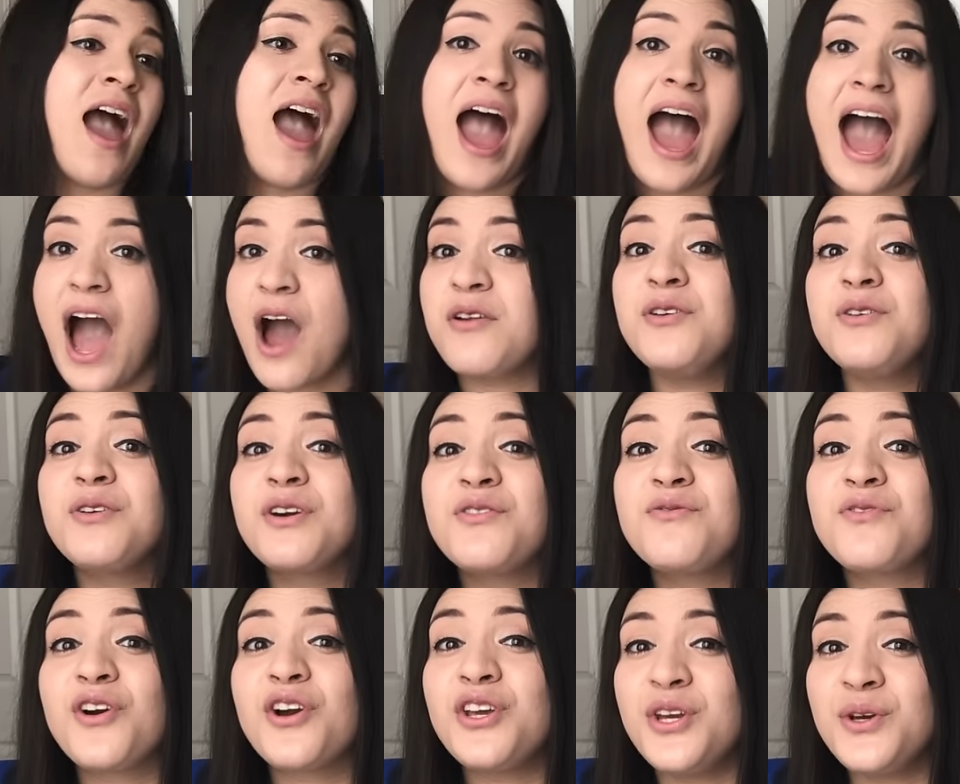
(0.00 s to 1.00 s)
How do you
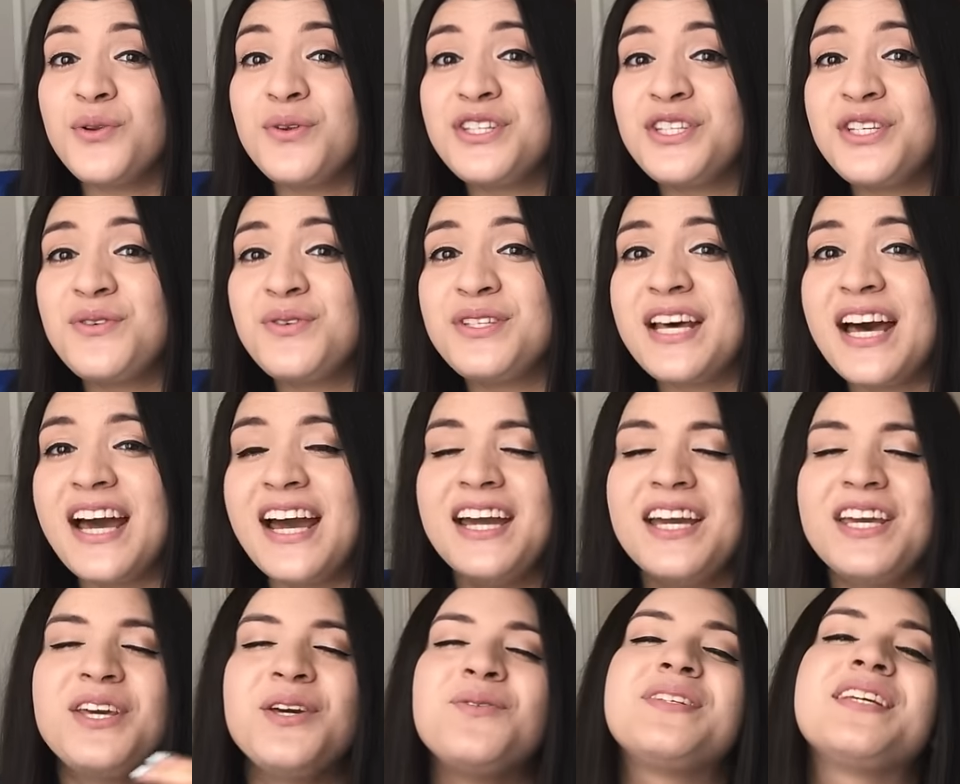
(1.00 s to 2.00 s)
convert units, you say?
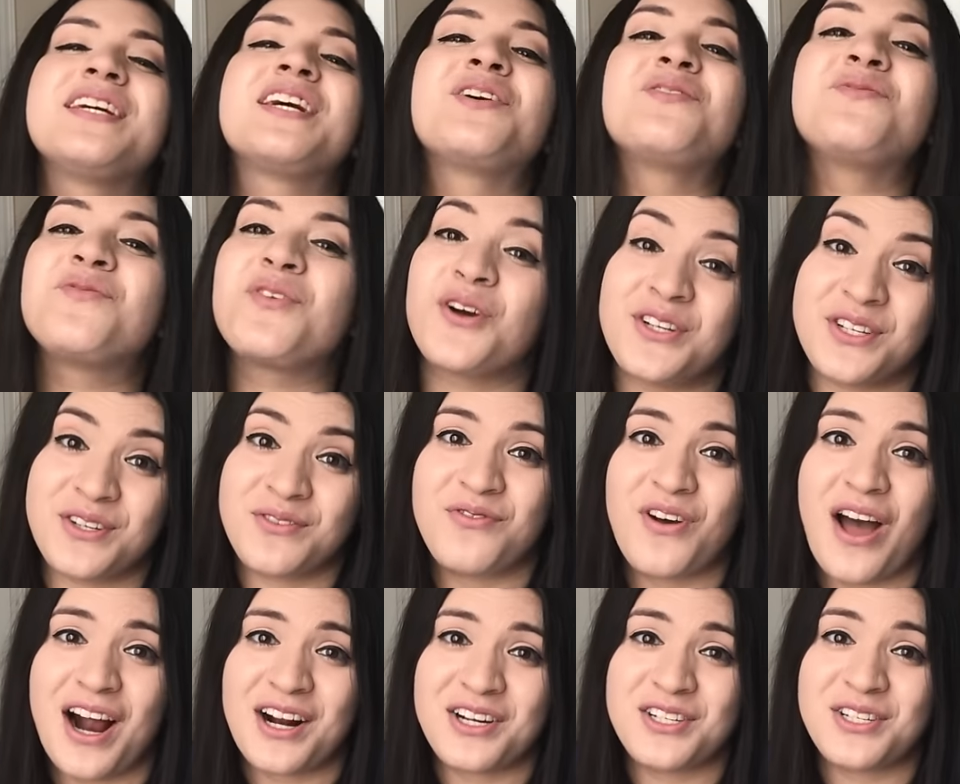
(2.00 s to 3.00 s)
Using conversion
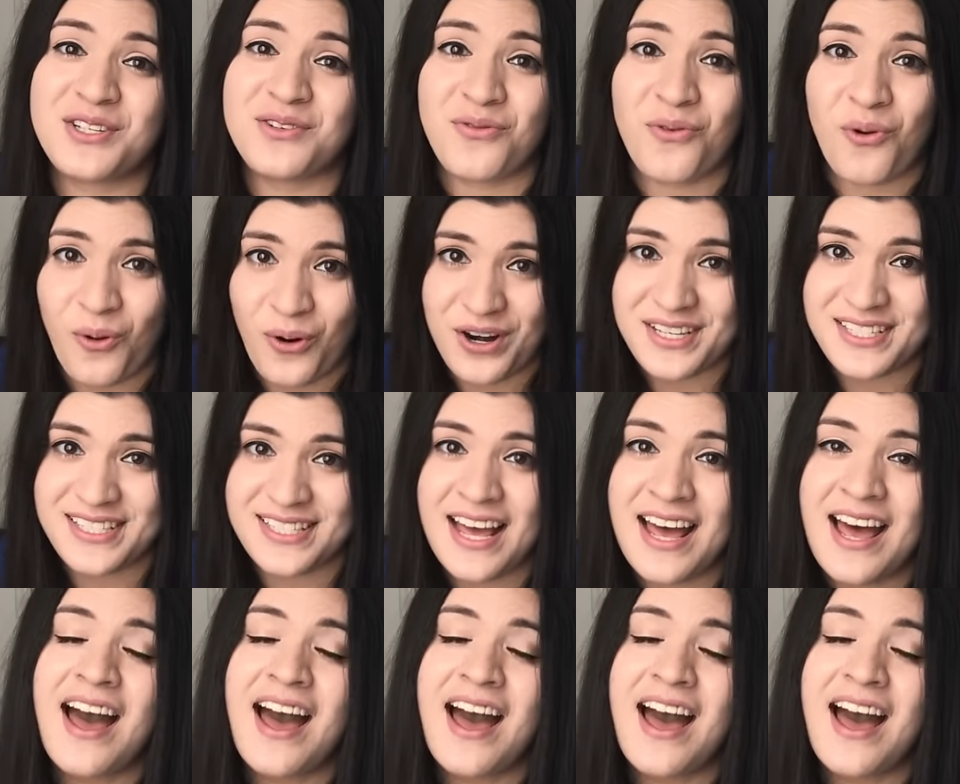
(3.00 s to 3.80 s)
factors, of course.